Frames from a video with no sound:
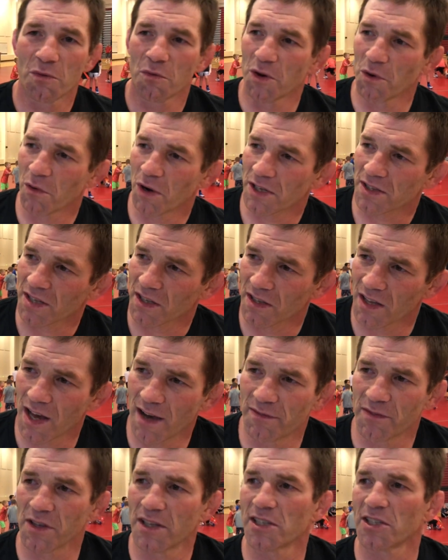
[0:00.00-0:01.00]
We want the
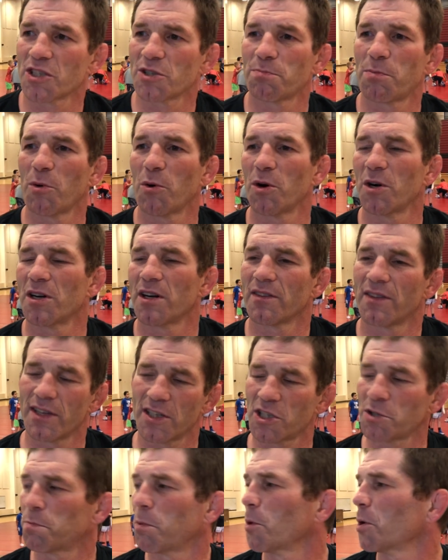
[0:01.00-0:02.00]
love of this sport.
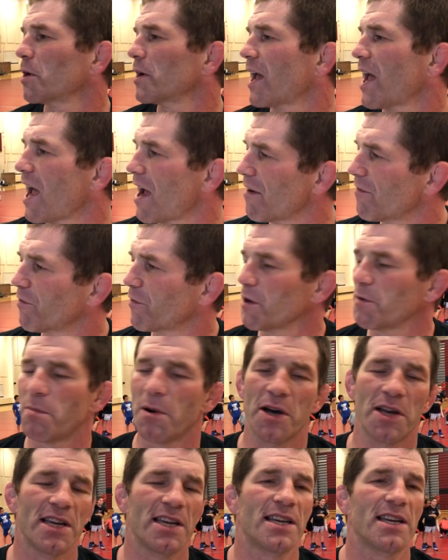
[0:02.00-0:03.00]
This sport,
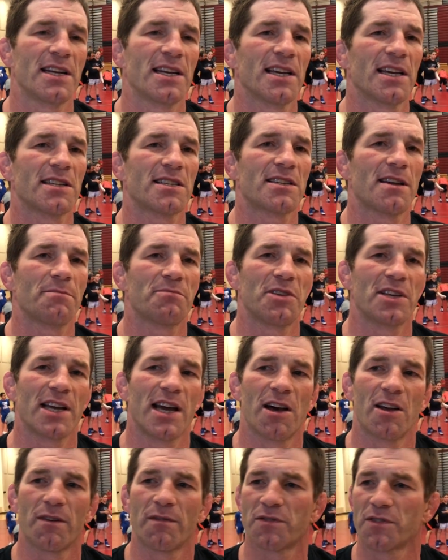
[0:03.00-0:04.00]
everybody can get something
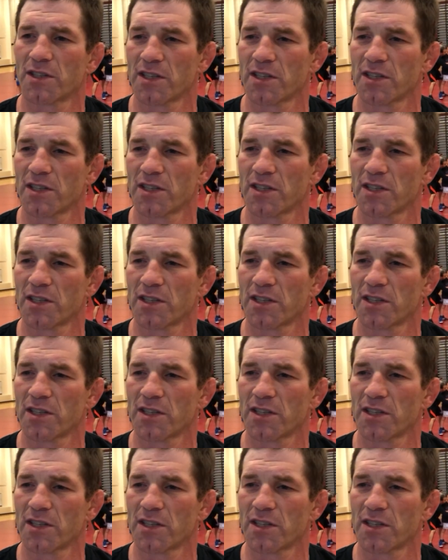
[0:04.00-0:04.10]
out of.